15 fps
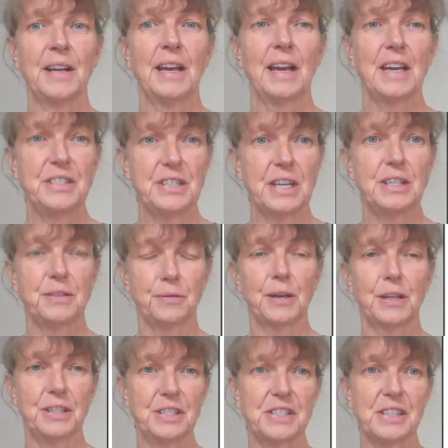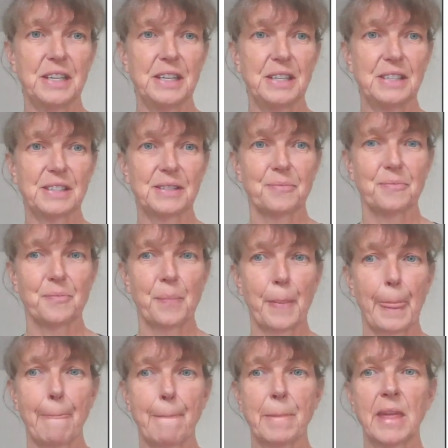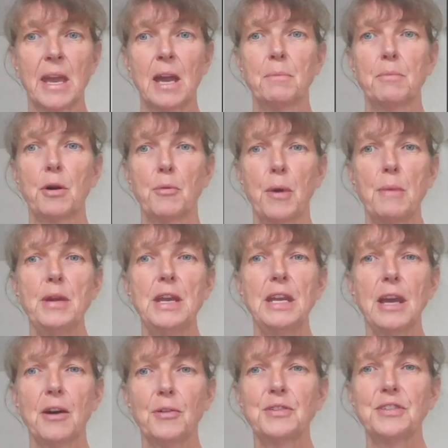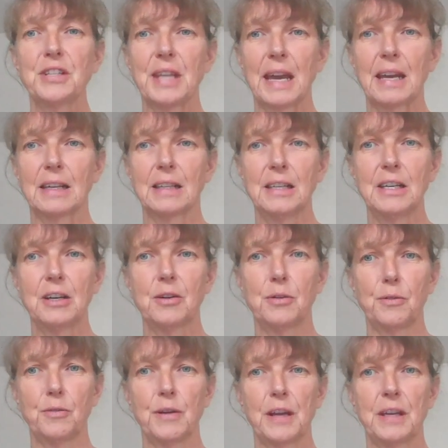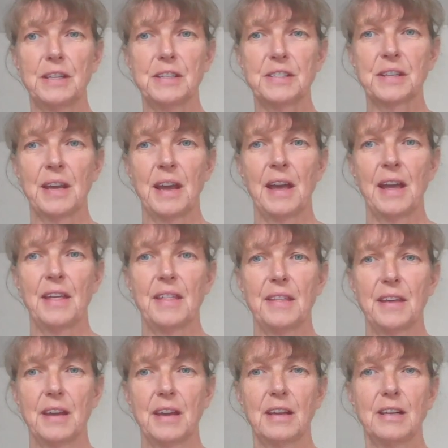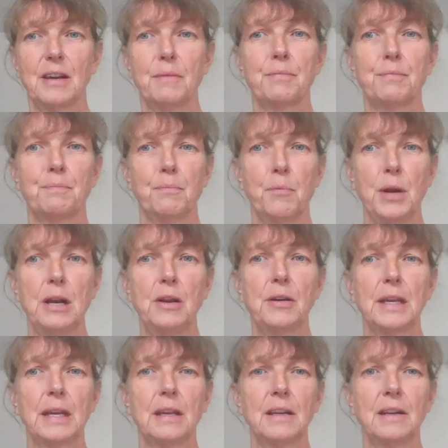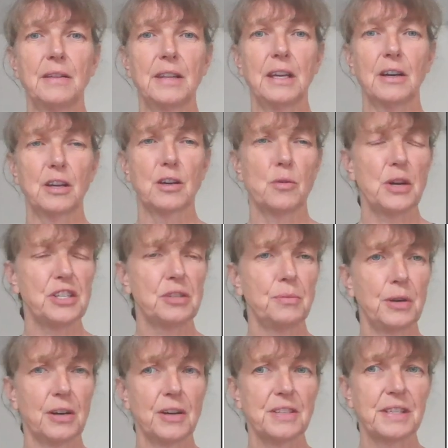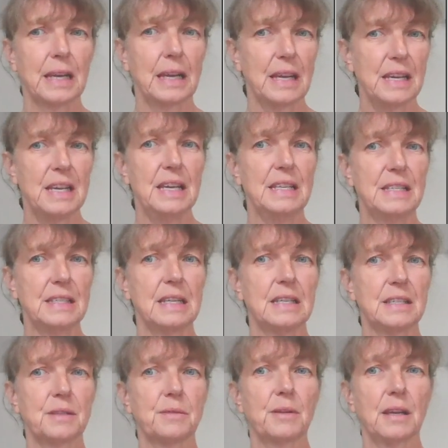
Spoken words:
identify disease. But when we get onto that clinical phase, the question we're asking is